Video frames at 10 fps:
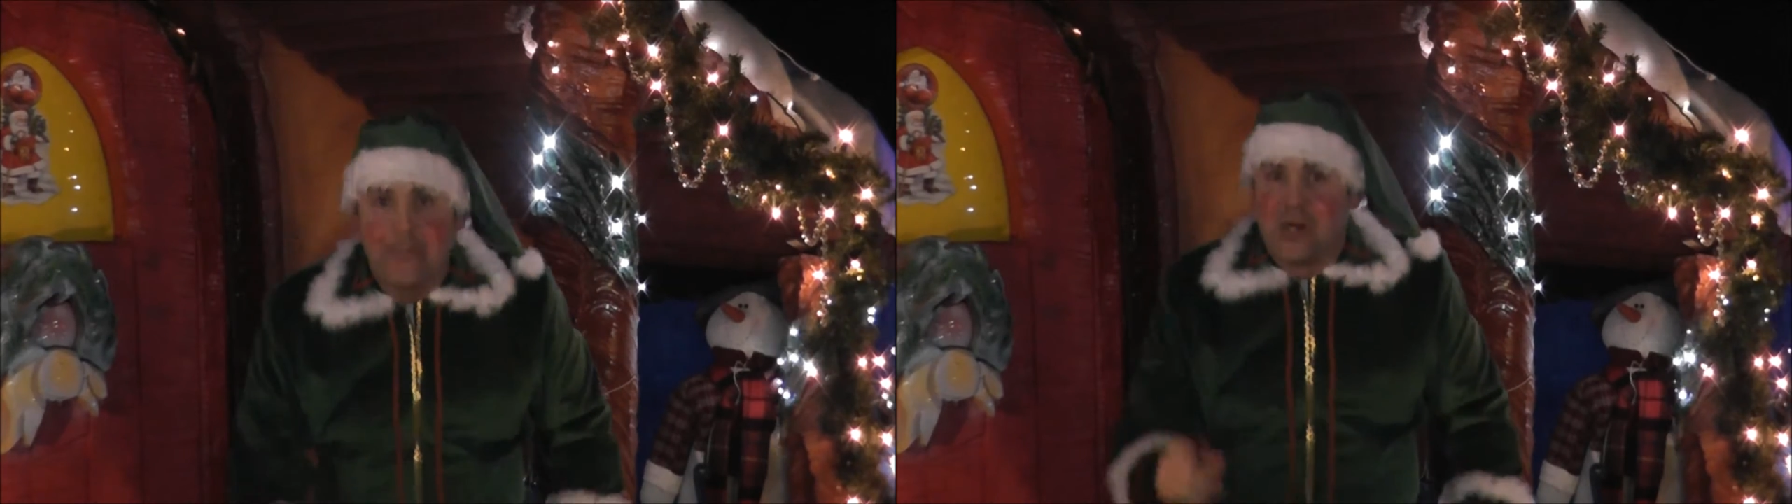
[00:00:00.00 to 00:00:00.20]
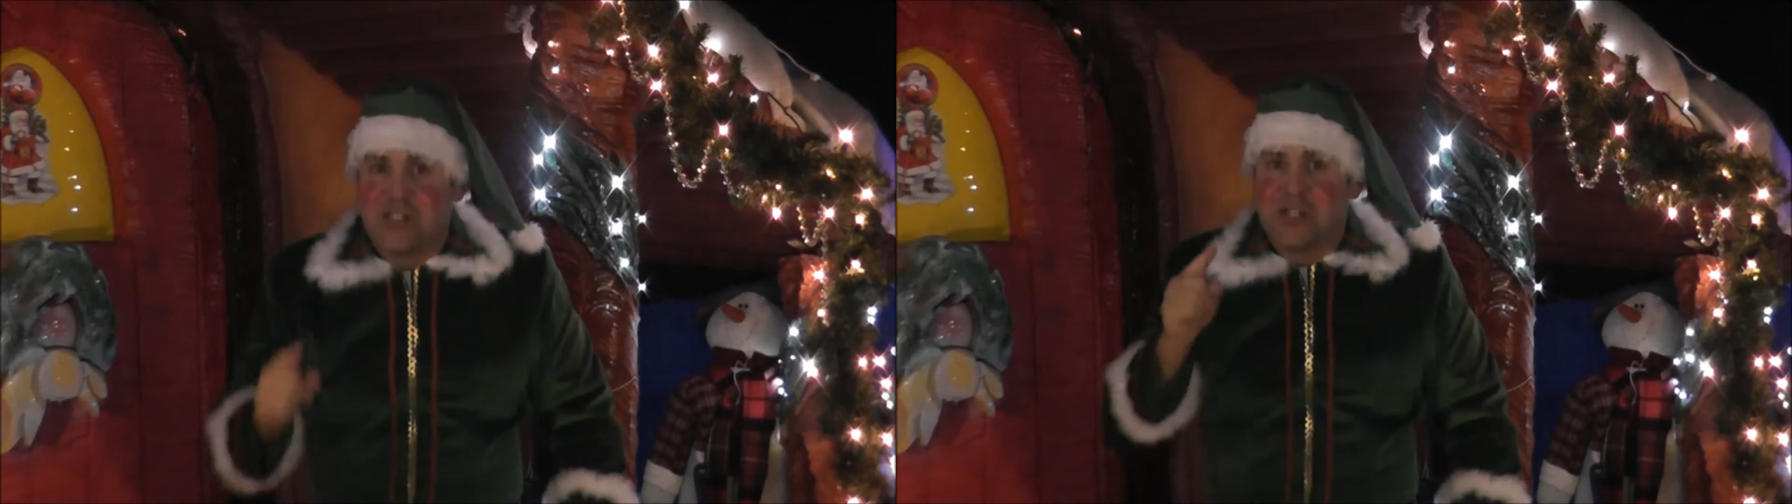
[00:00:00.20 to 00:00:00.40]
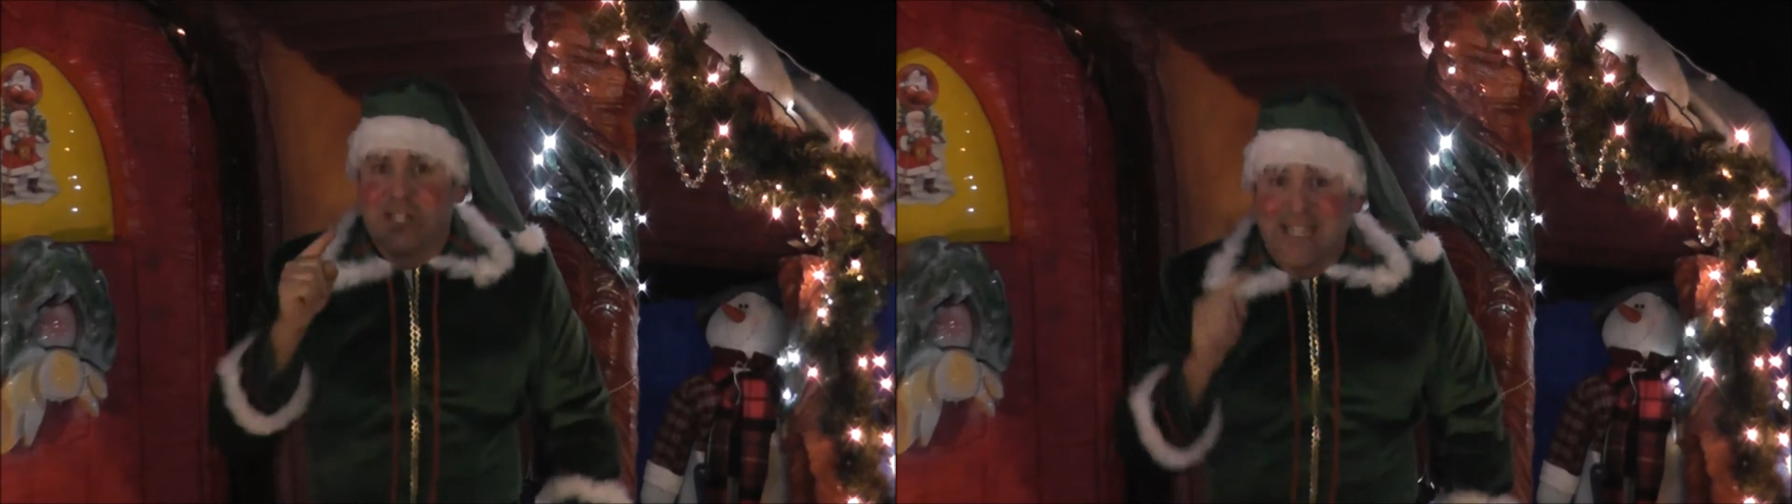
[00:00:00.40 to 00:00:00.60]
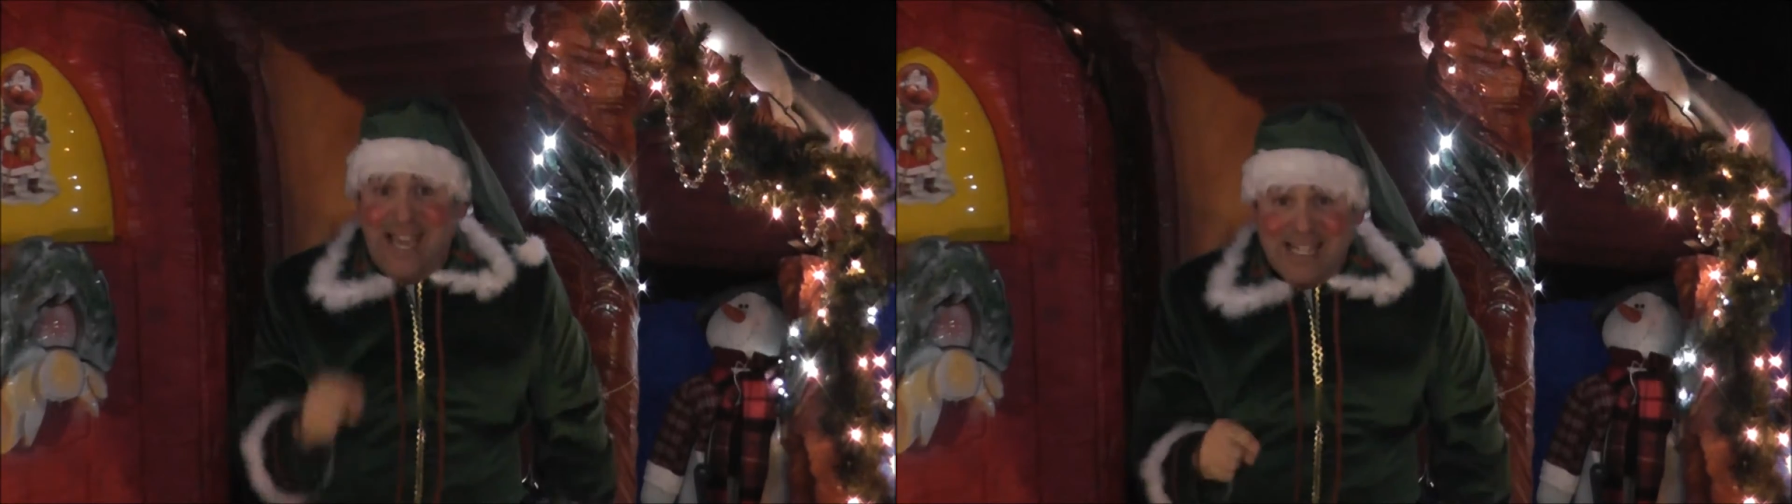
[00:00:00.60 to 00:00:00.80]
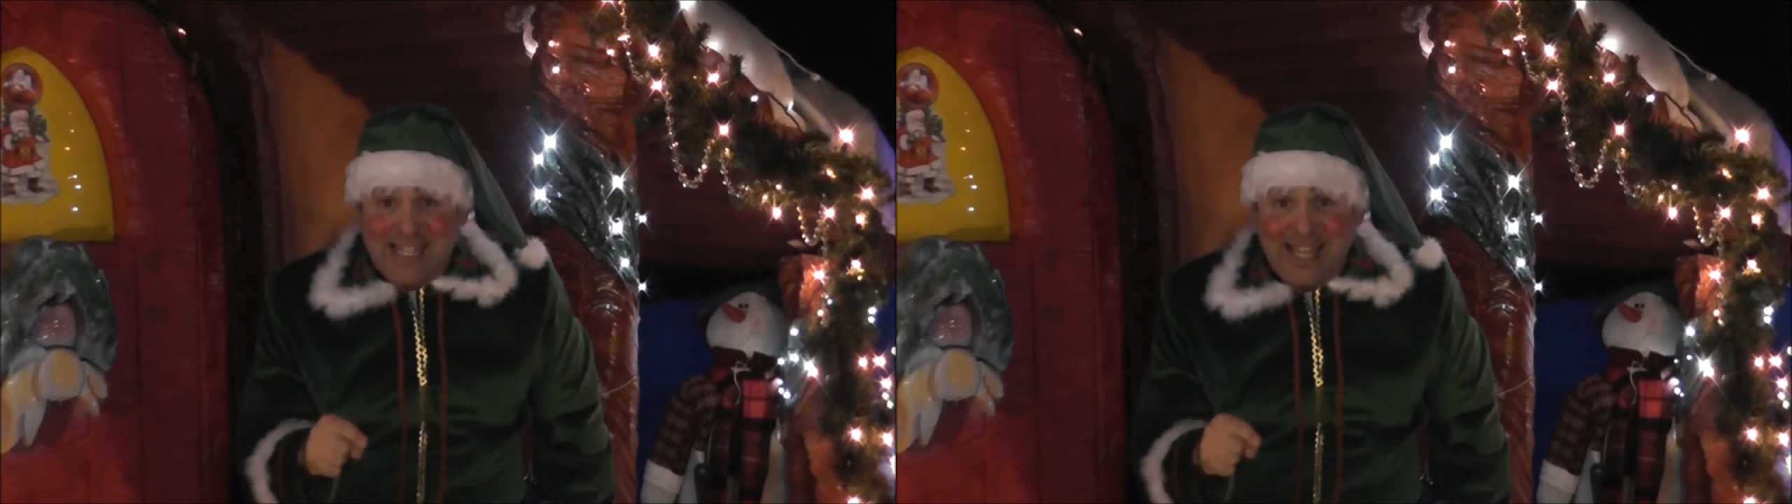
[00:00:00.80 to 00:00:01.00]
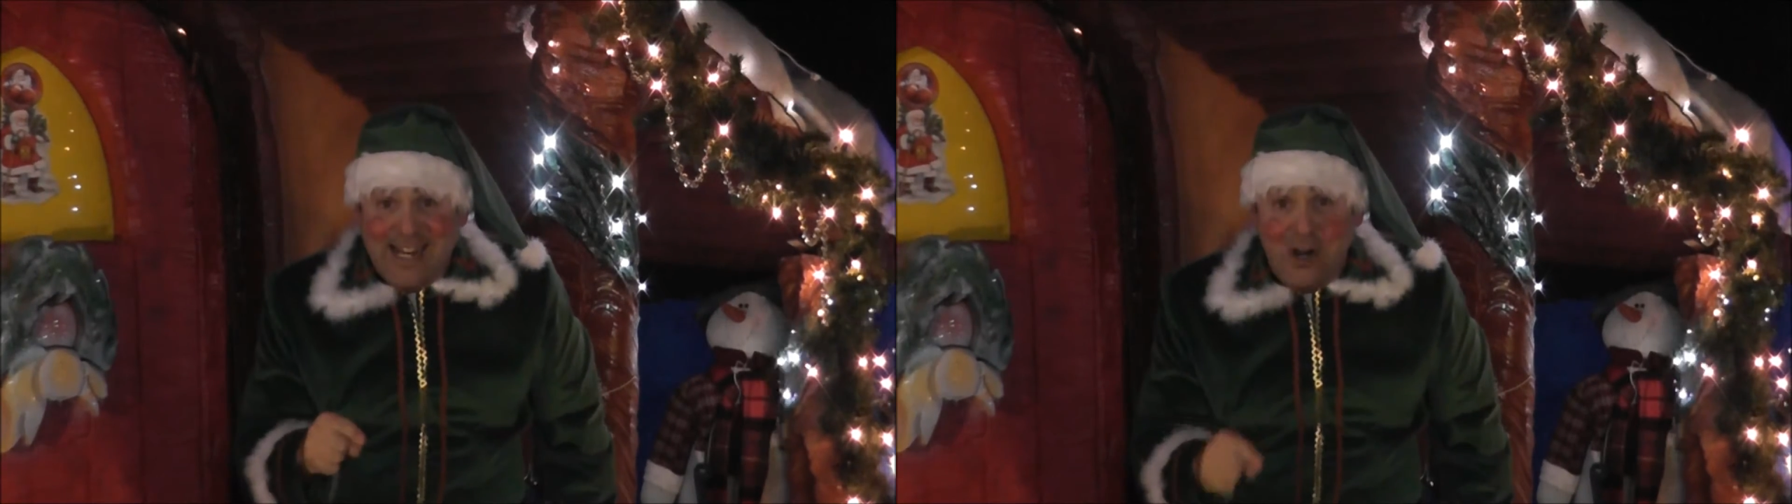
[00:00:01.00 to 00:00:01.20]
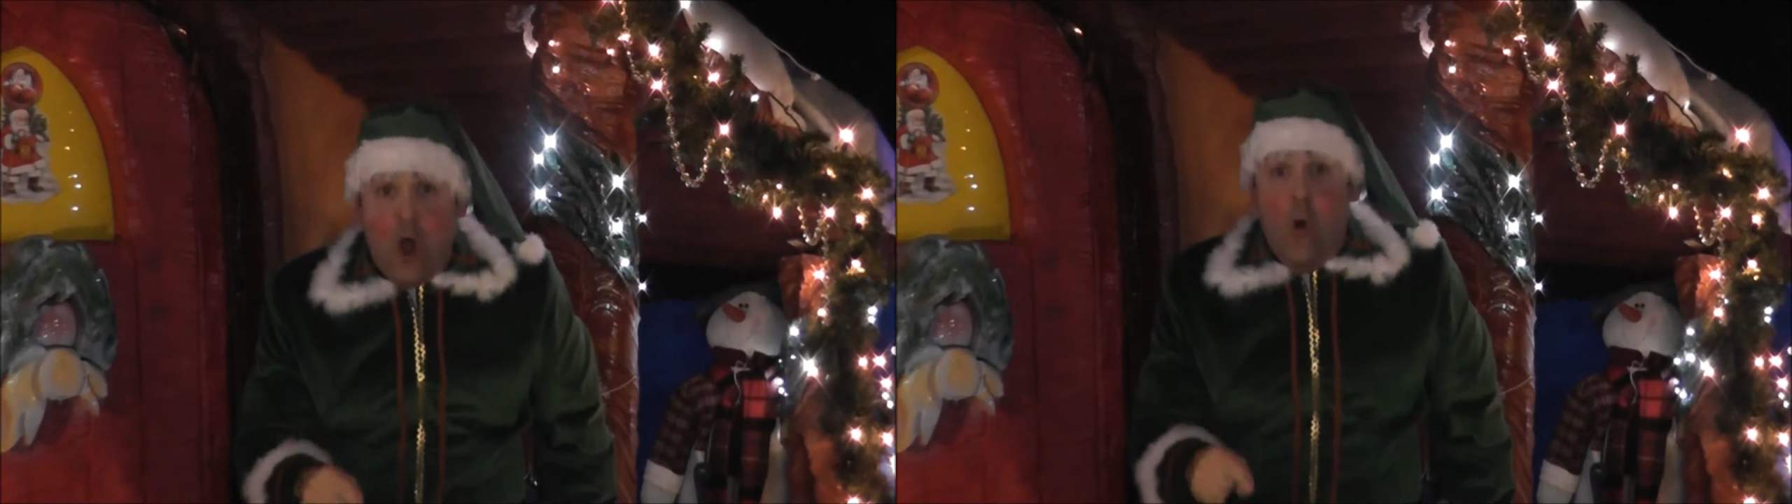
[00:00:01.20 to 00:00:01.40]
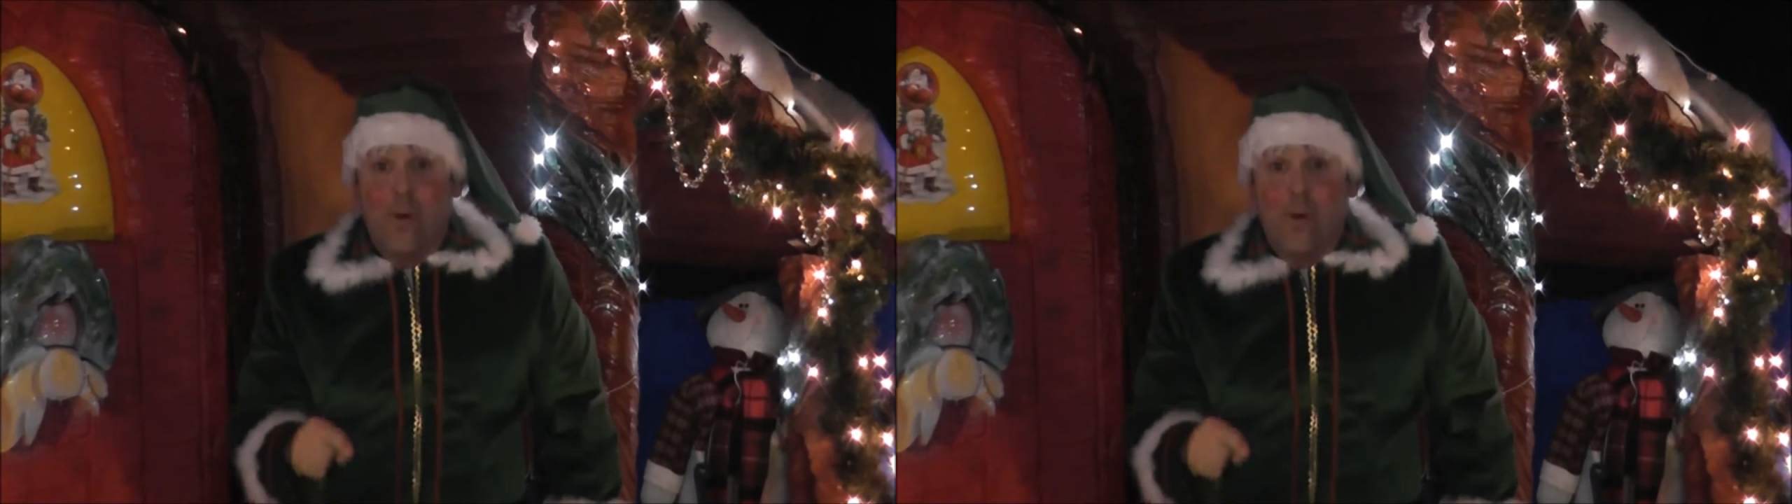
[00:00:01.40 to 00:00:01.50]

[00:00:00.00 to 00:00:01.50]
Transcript: But to get there,